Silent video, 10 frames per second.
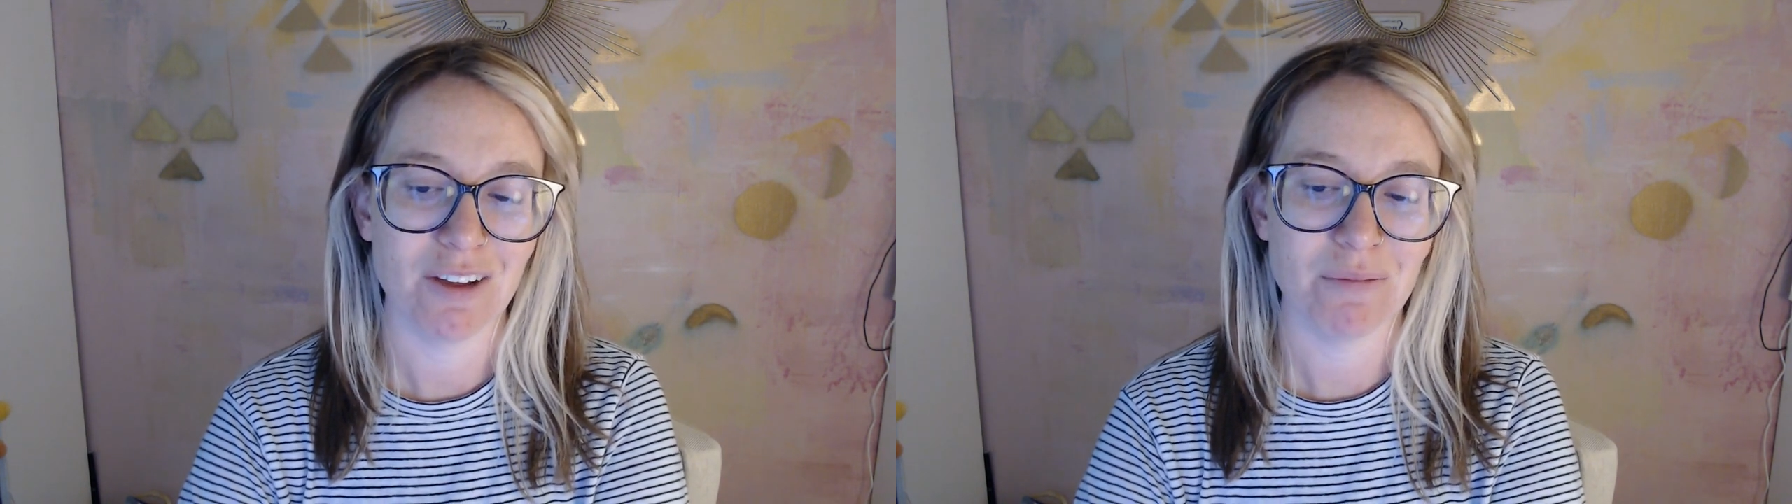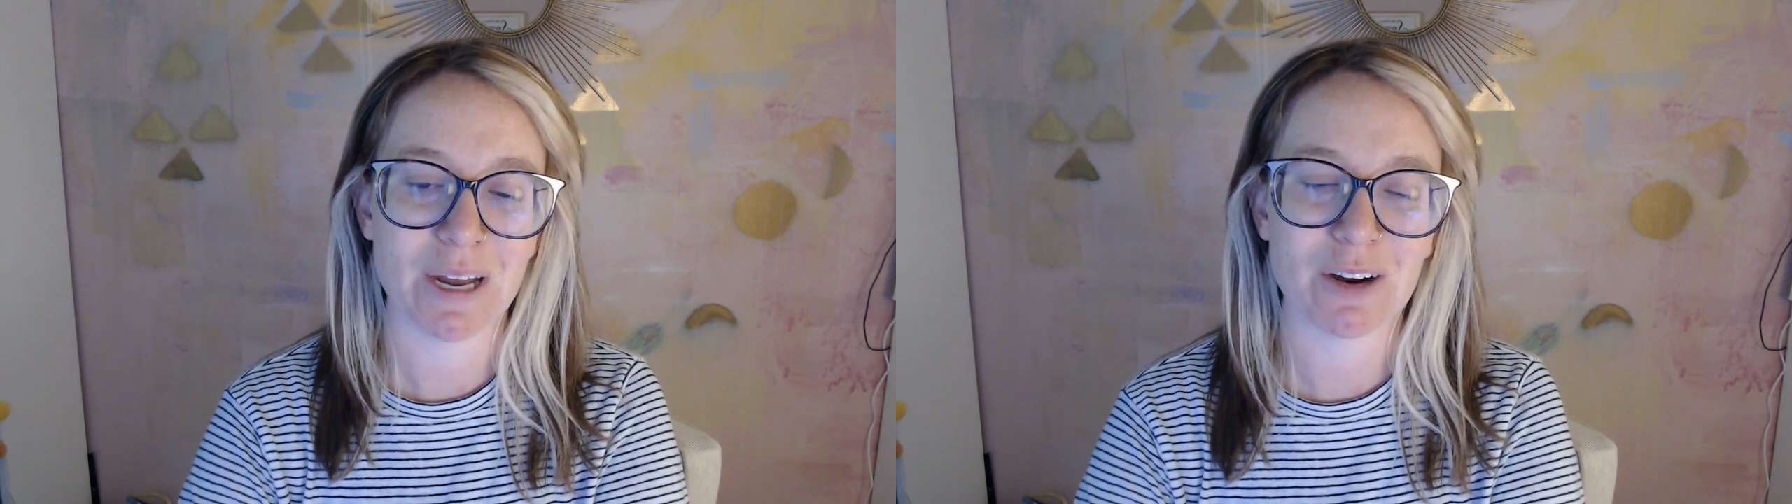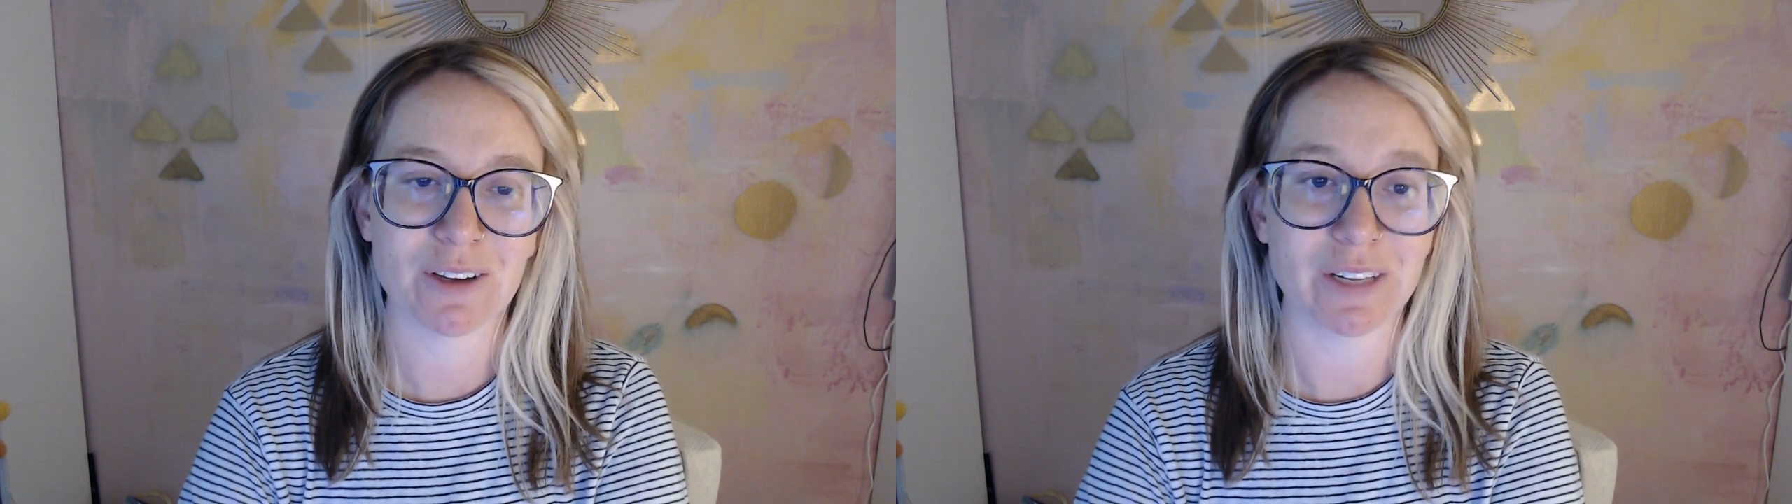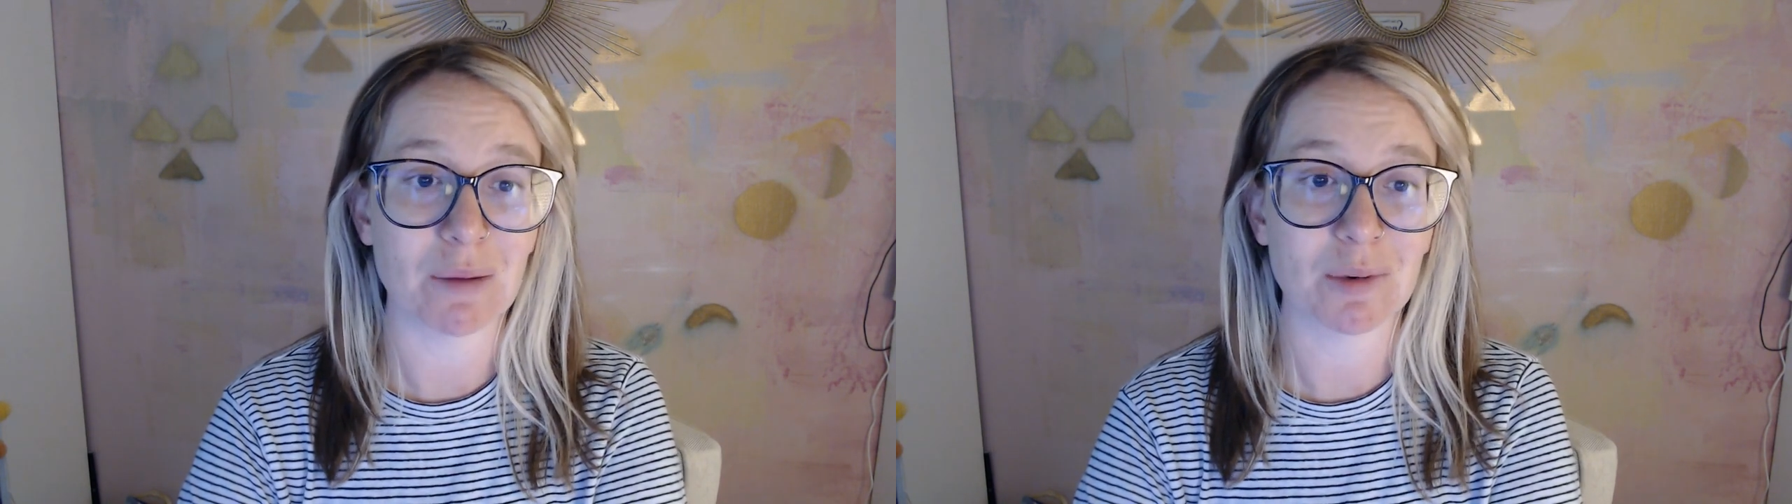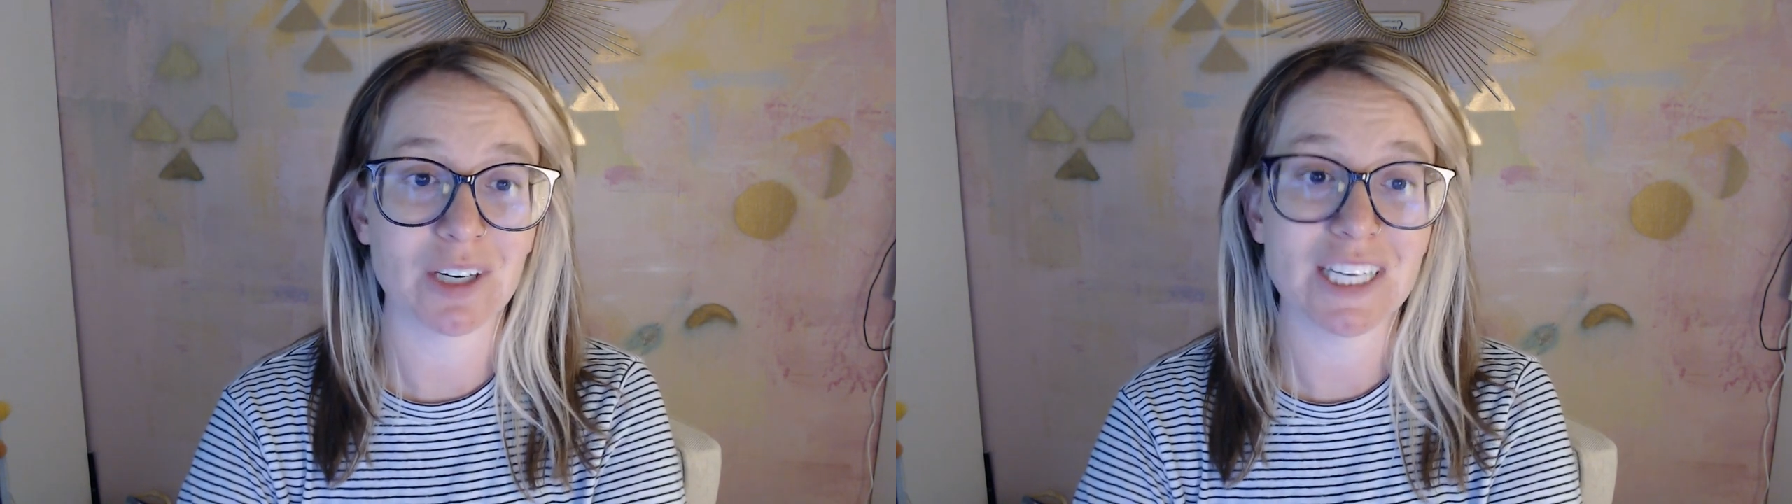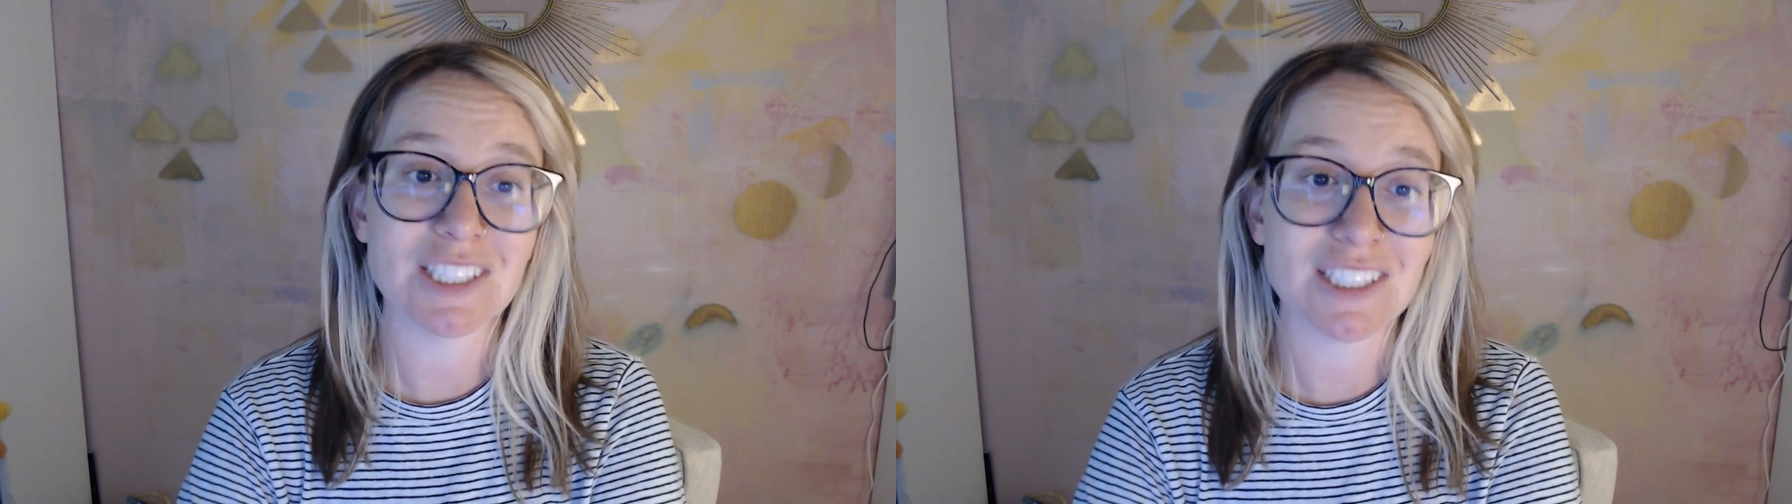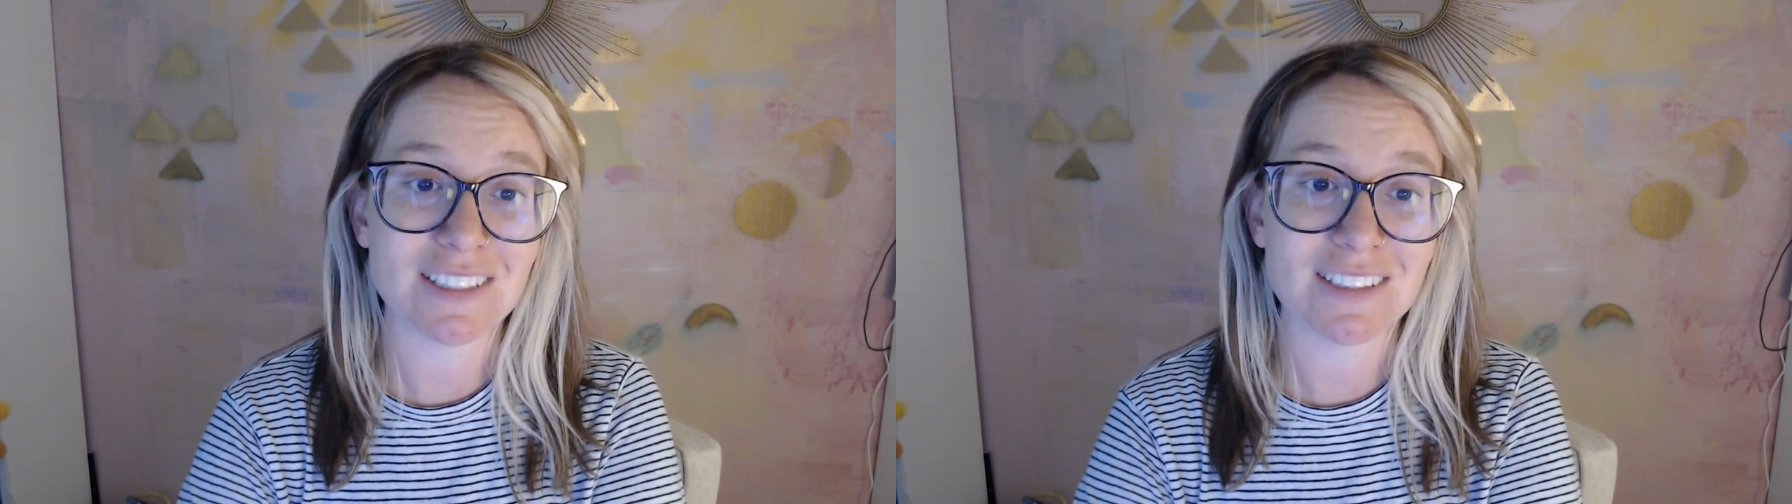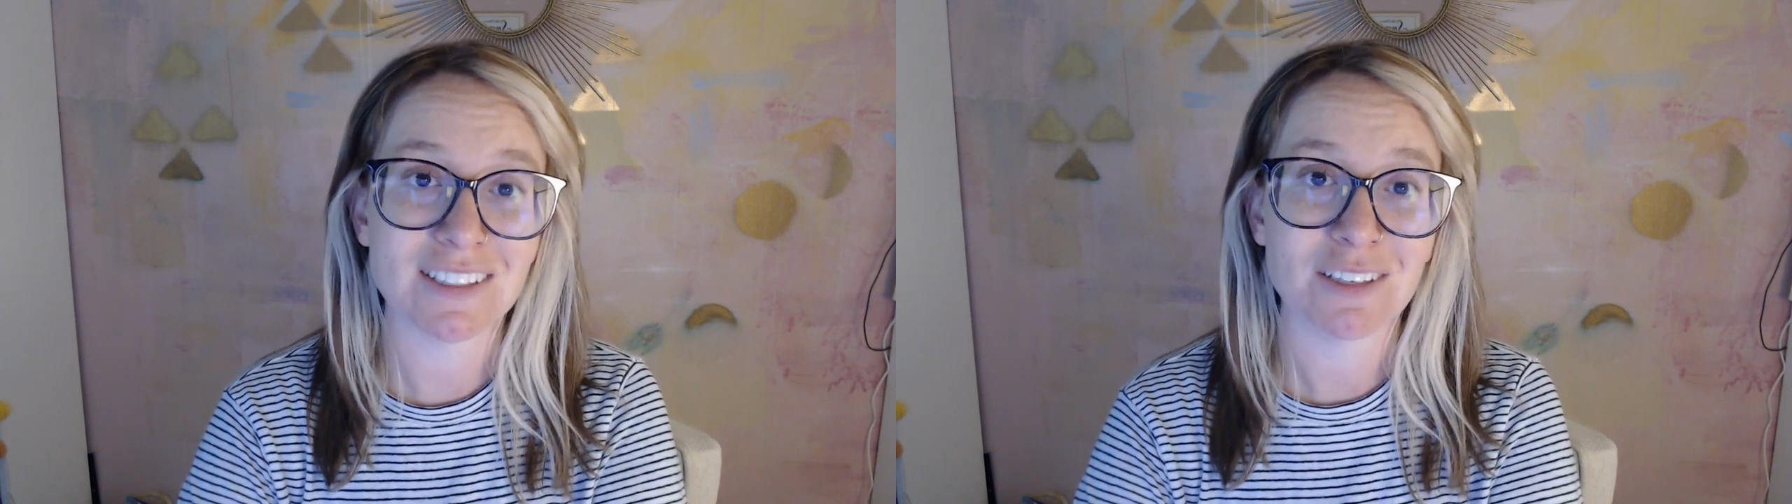better
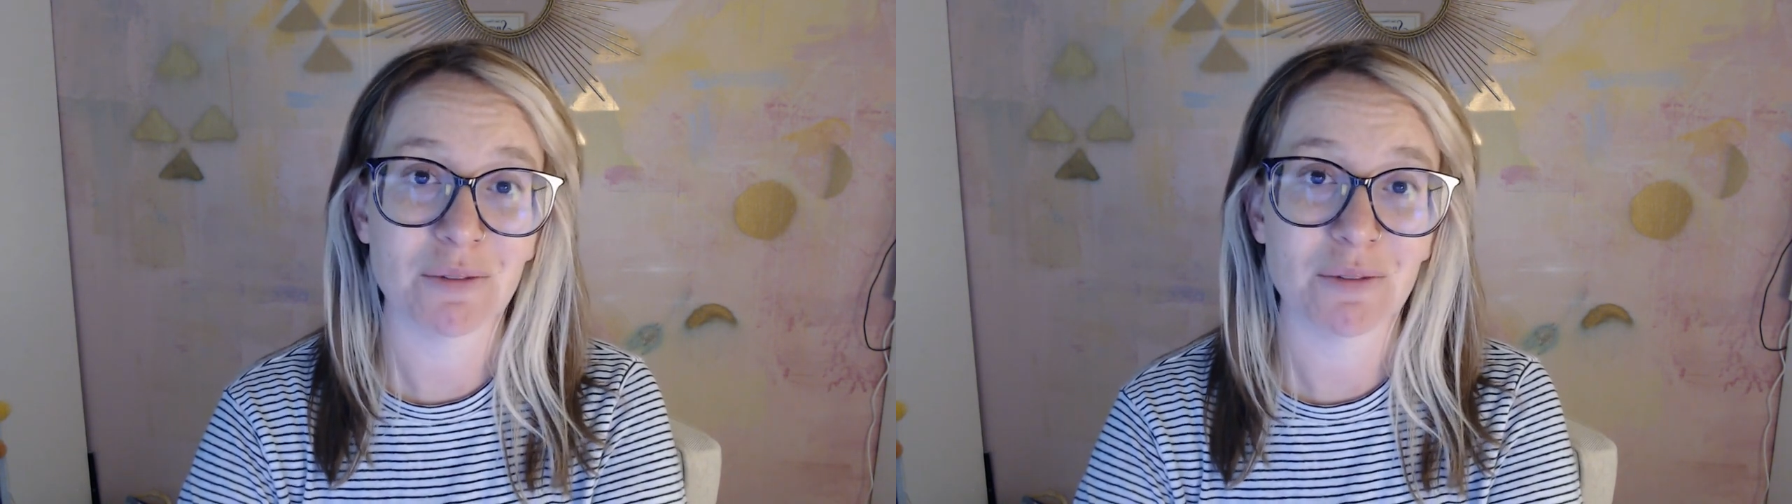collaboration